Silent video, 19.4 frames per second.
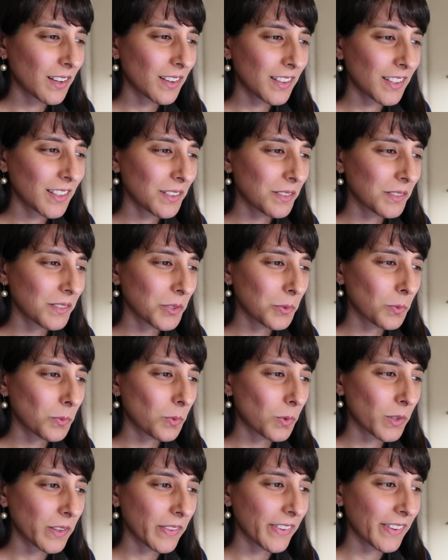I don't know
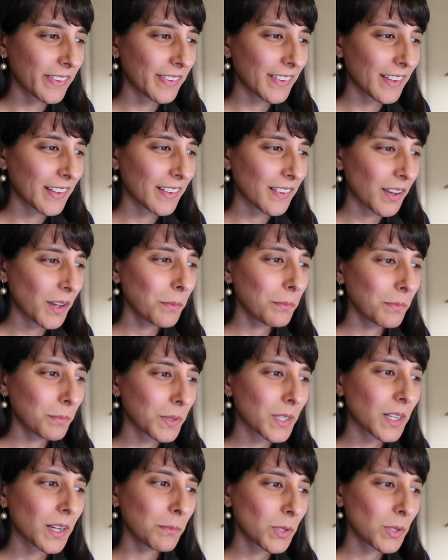what this is, I'm,
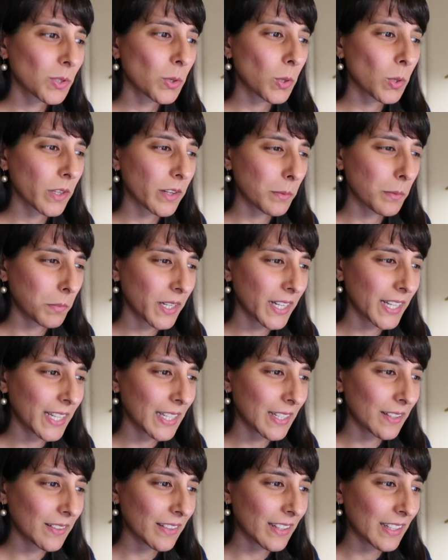but I'm gonna call it a
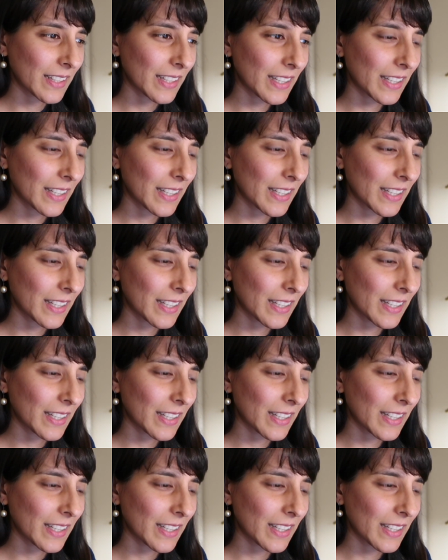buyout.